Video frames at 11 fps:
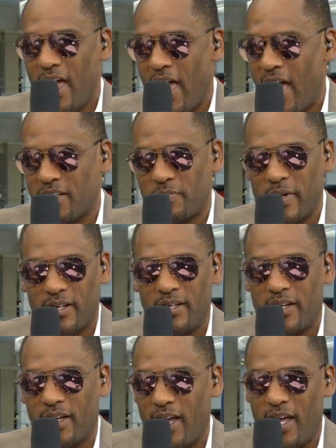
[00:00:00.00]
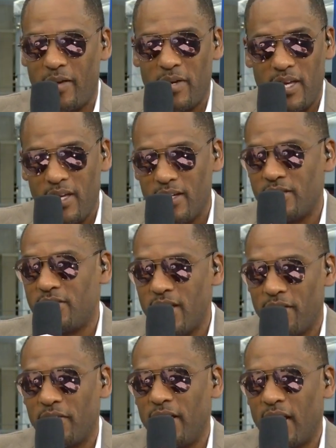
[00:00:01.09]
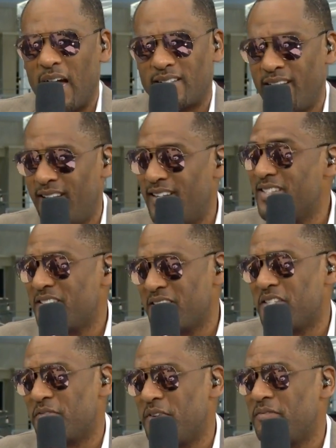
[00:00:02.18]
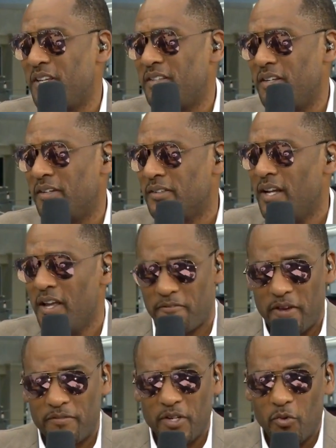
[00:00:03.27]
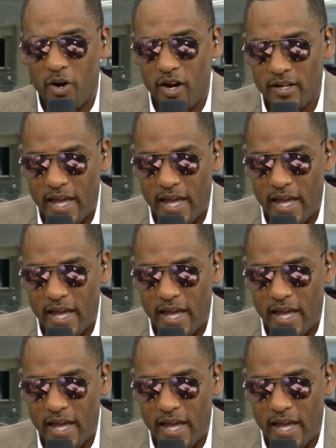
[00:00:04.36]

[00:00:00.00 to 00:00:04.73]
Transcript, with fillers: aspect of the game. He is definitely locked in, and this is his 15th year. 51,